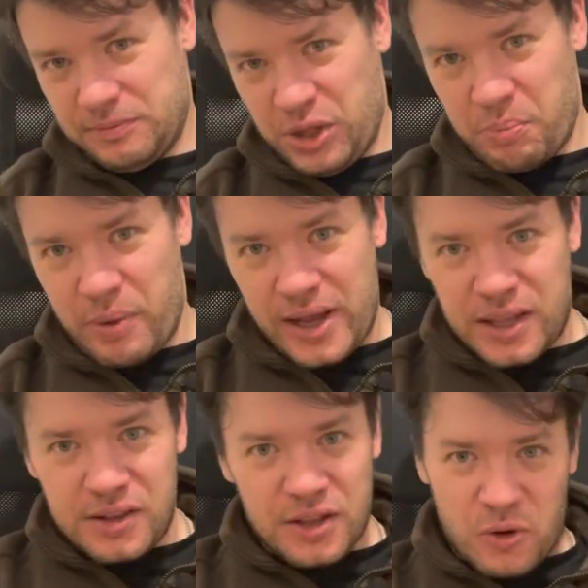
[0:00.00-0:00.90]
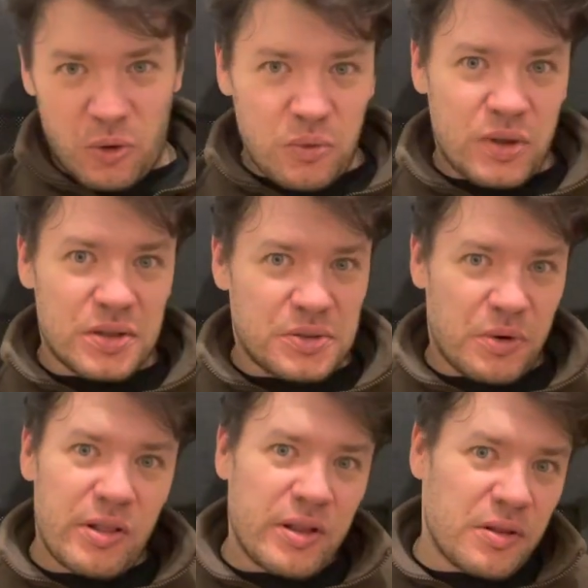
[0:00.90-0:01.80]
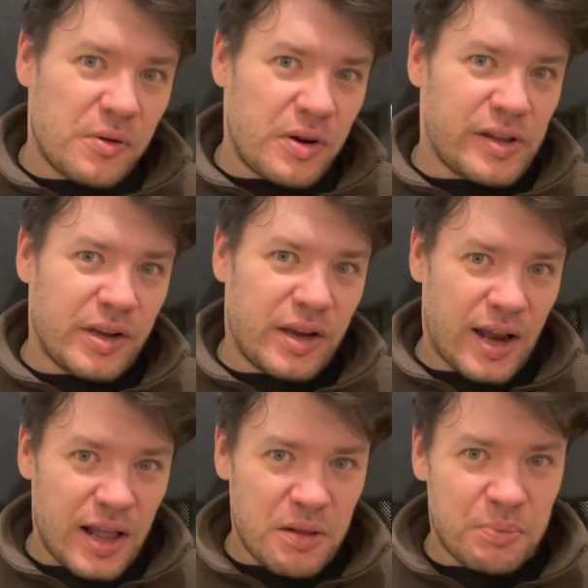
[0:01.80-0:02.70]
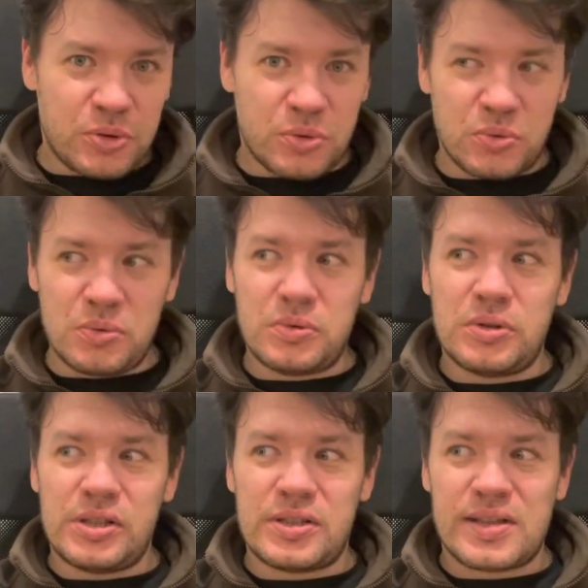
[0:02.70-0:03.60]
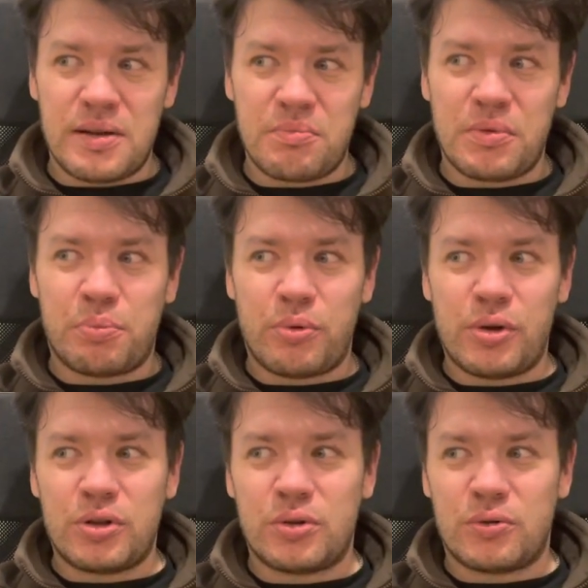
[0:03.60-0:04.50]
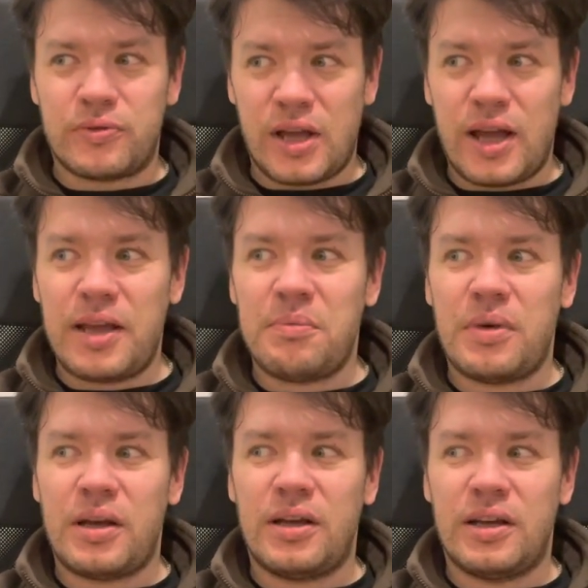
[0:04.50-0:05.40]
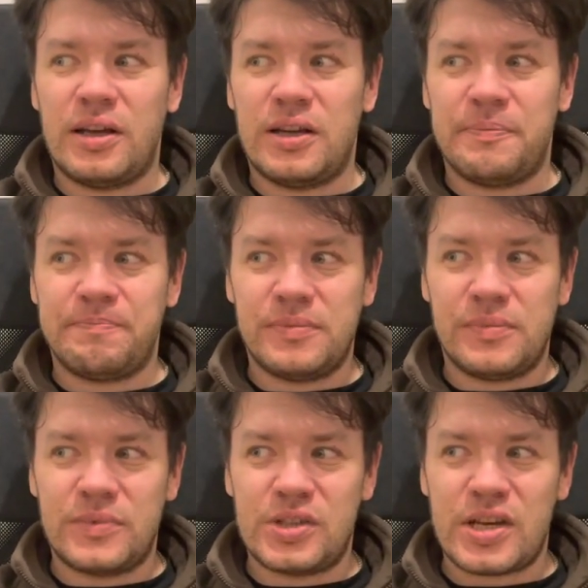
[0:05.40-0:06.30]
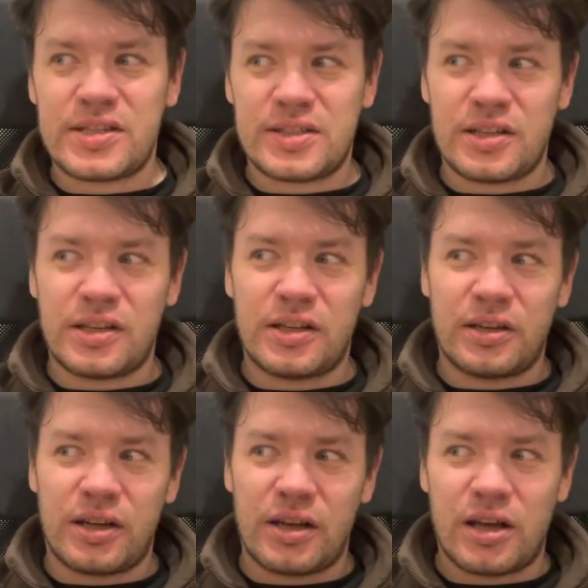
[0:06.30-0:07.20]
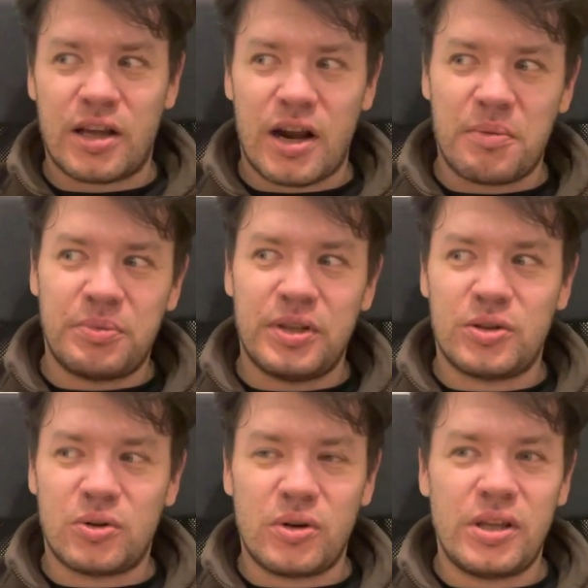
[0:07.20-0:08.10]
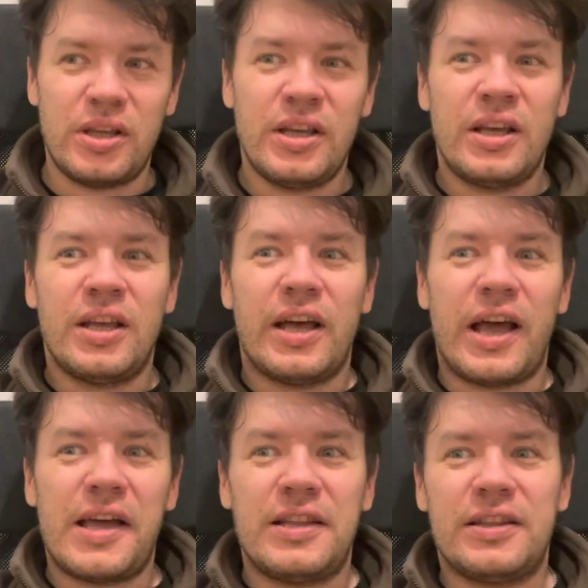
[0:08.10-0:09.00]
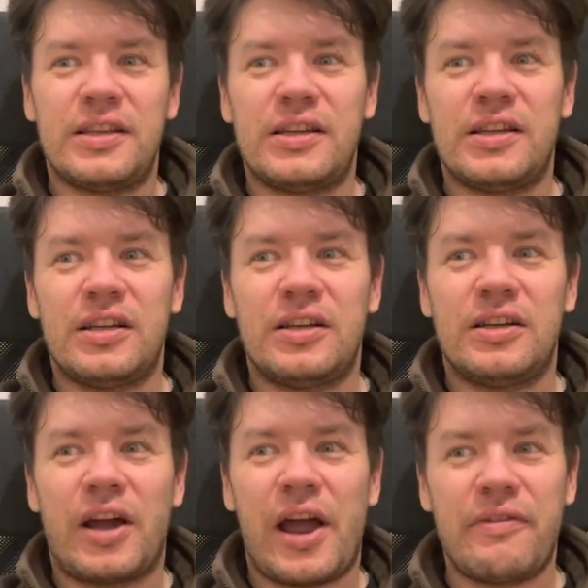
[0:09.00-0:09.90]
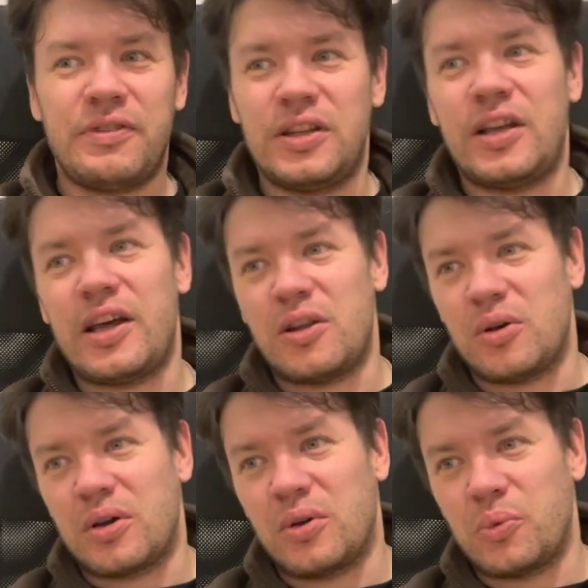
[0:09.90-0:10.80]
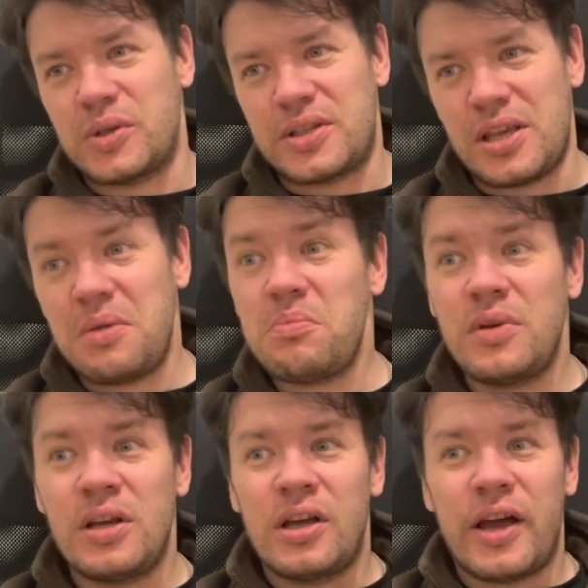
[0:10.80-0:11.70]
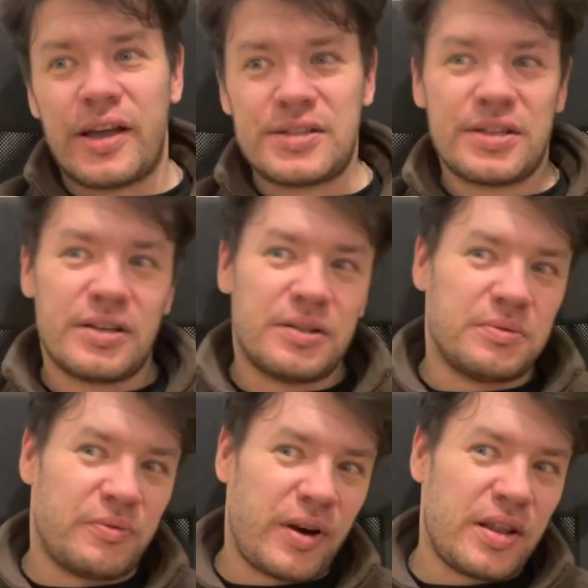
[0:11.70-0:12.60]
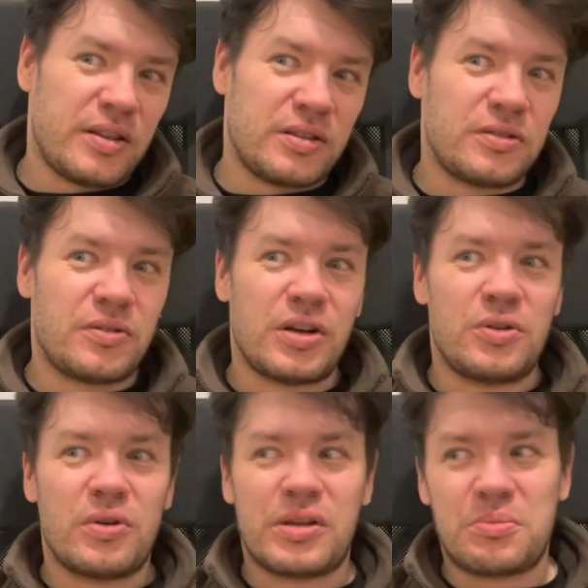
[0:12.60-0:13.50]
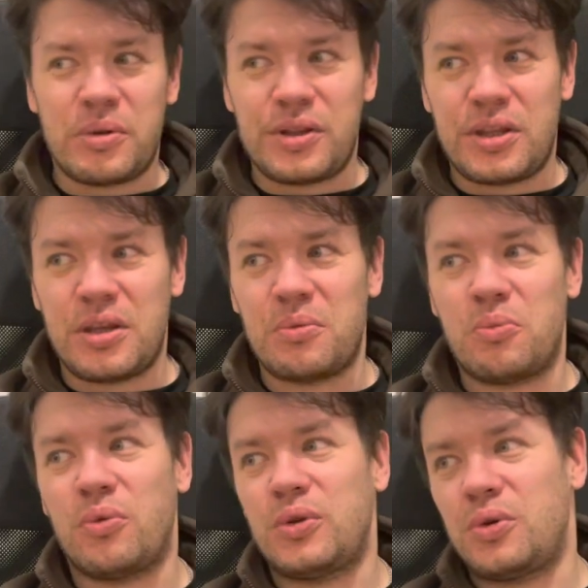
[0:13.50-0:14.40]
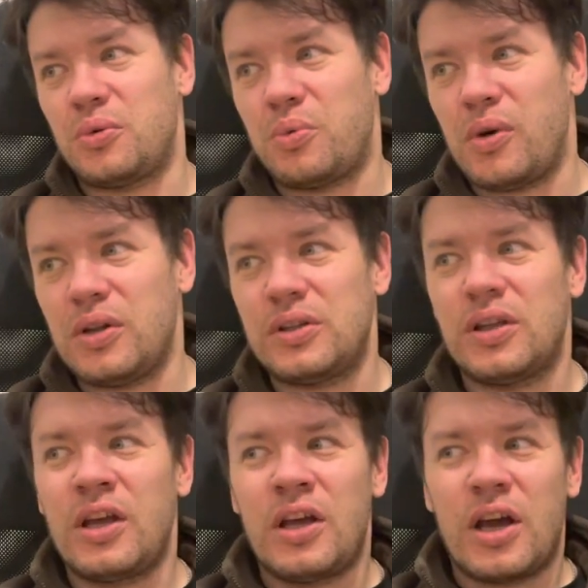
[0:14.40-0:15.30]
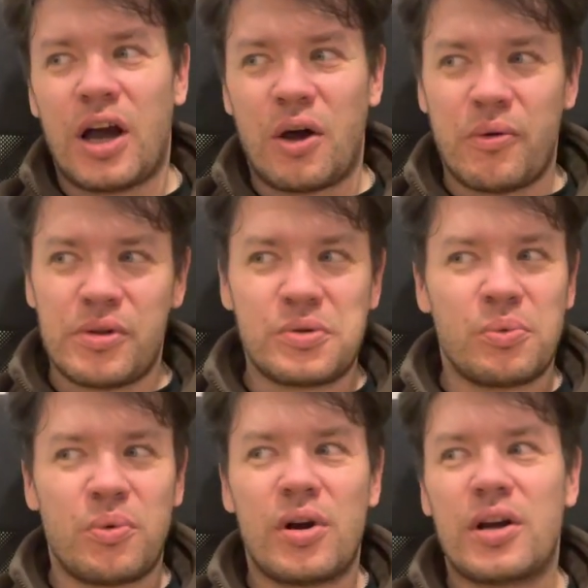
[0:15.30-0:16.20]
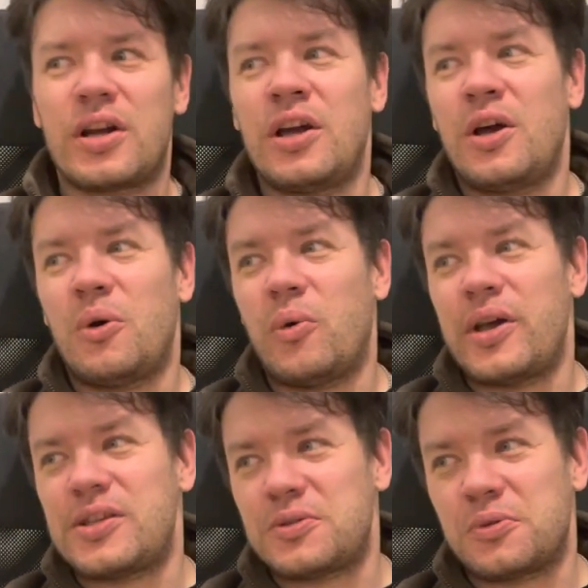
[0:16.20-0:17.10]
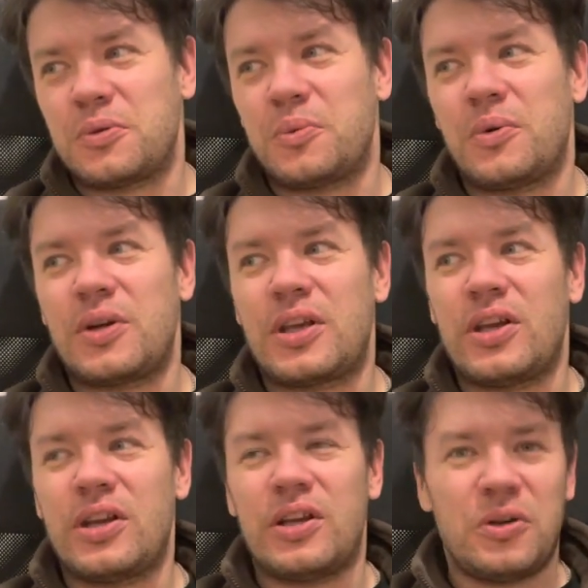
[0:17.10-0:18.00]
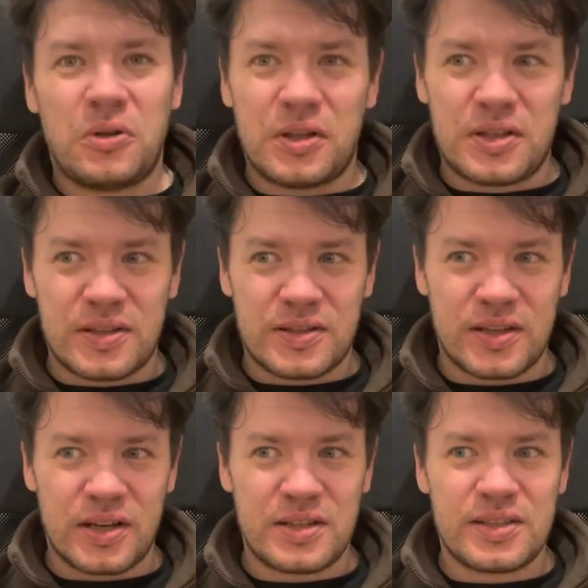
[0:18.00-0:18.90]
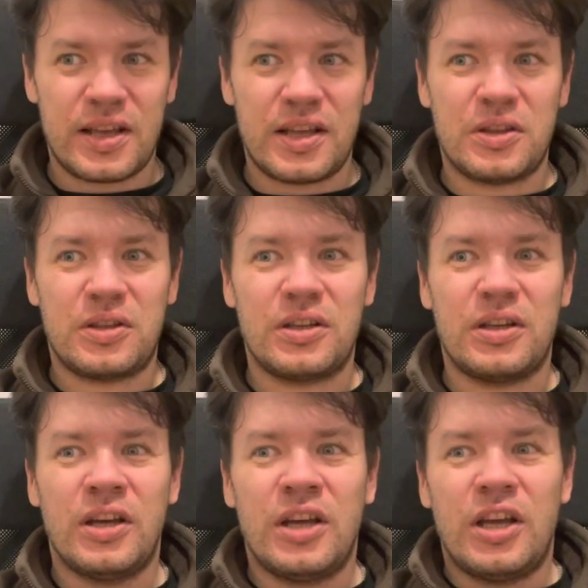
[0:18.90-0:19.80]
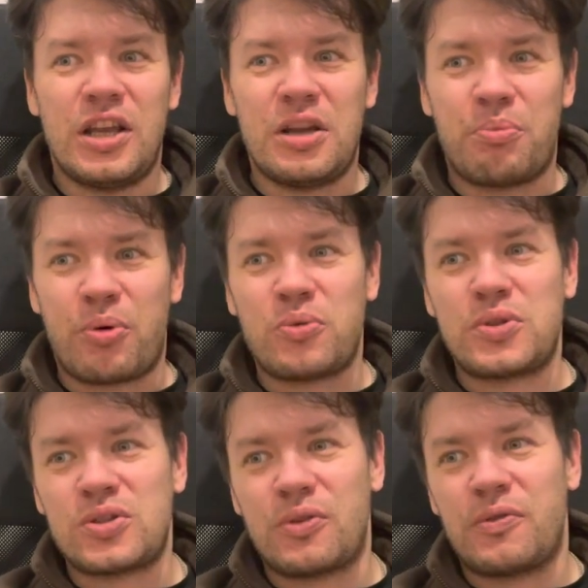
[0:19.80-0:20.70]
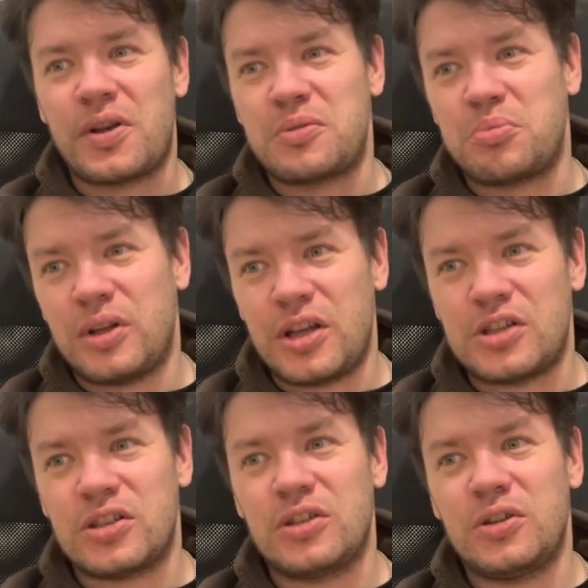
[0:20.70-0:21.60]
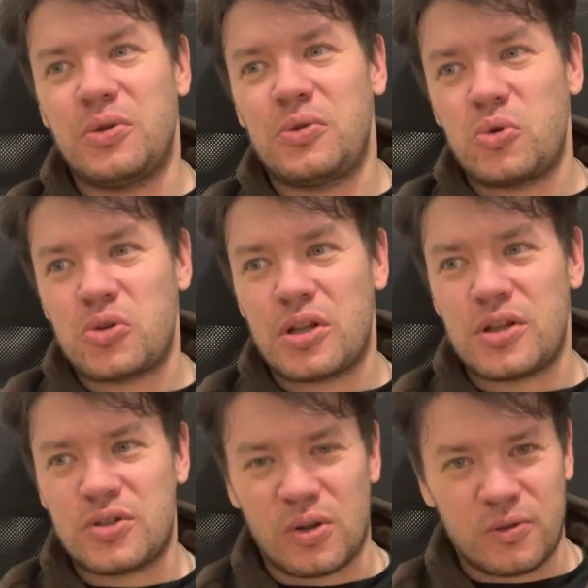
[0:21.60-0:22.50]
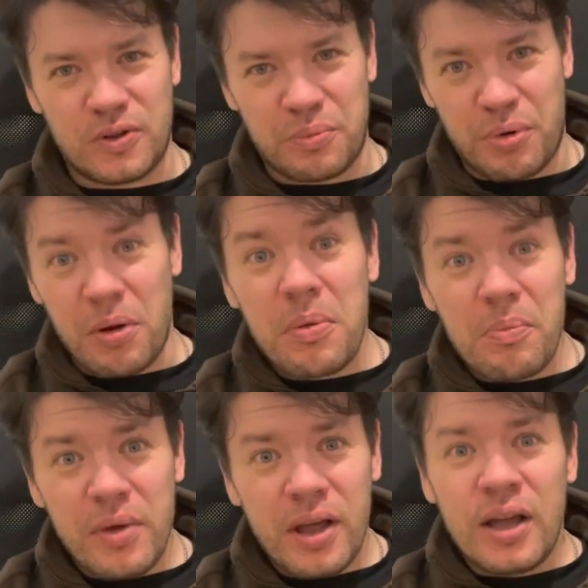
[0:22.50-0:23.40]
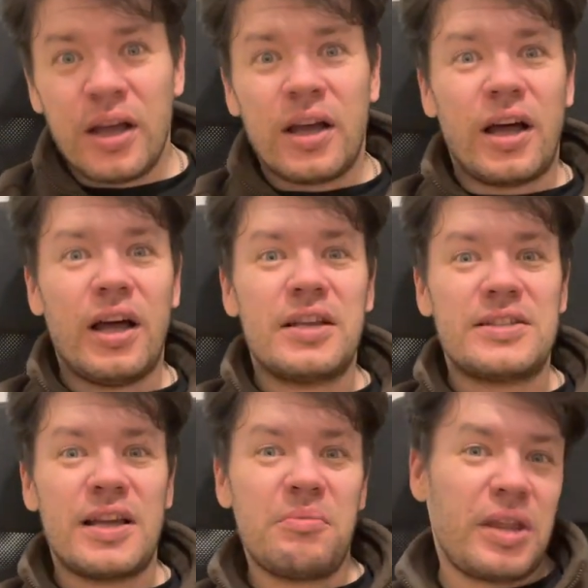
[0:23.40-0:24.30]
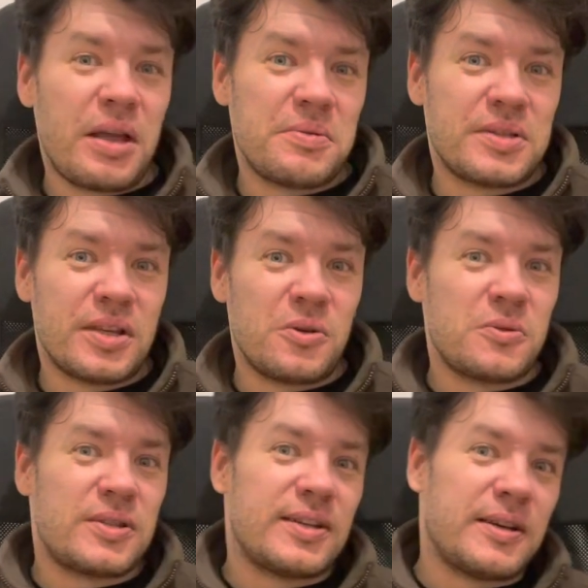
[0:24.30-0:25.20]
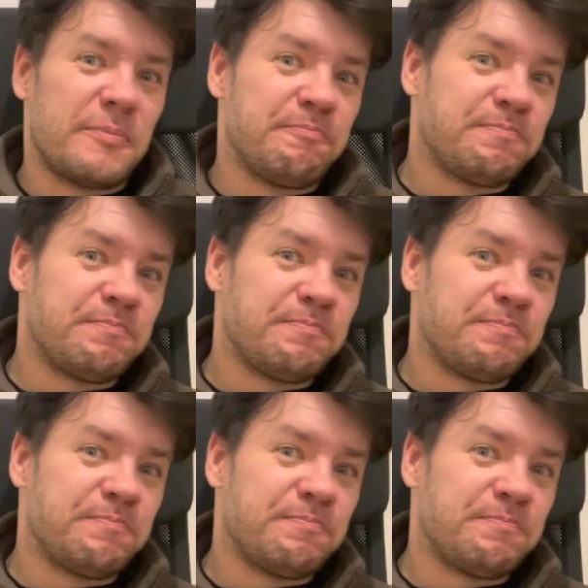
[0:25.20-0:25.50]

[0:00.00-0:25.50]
debugging the code, it's really help to in some point of time just grab the toy and have the dialogue with him as a friend, try to explain him what you want, how it's work, why it's not working, and all other things, and in the process of explanation you usually solve the problem. Sometimes I use the